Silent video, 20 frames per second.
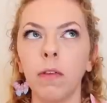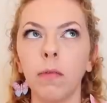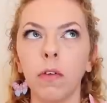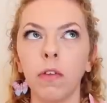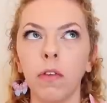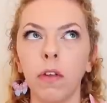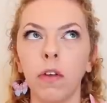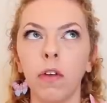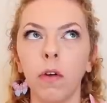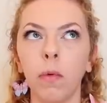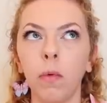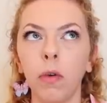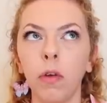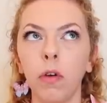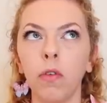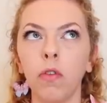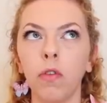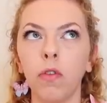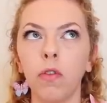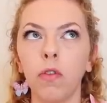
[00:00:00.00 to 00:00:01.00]
this because I don't want
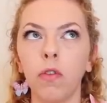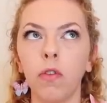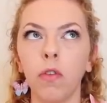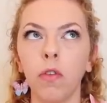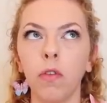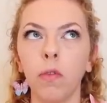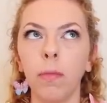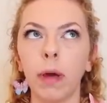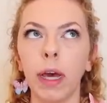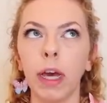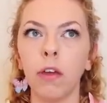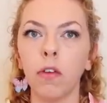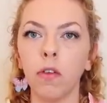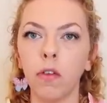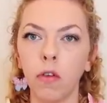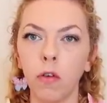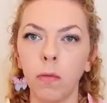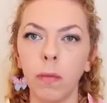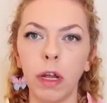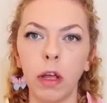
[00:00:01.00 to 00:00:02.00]
you to make
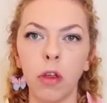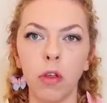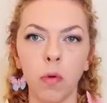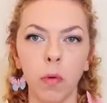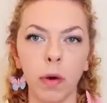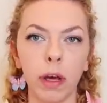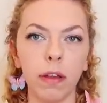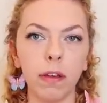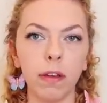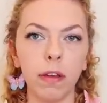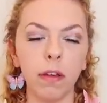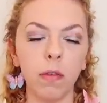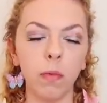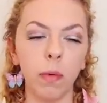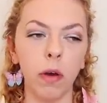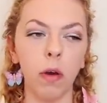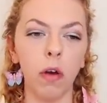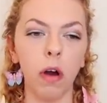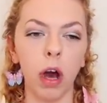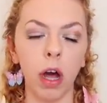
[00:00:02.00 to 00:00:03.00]
too many choices
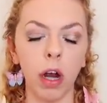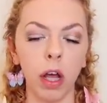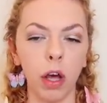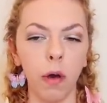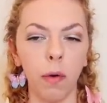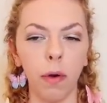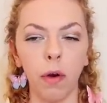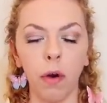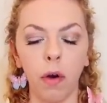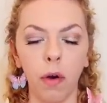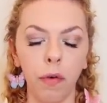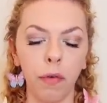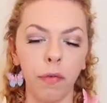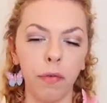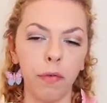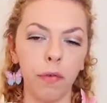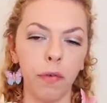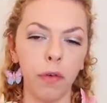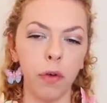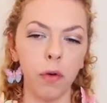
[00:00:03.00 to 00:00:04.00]
where you're kind of going
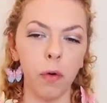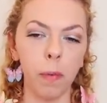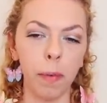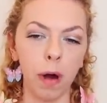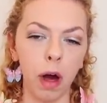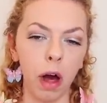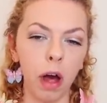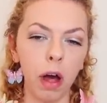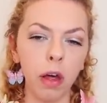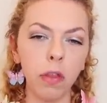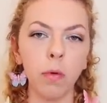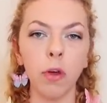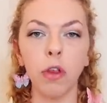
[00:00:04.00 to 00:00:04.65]
off your path,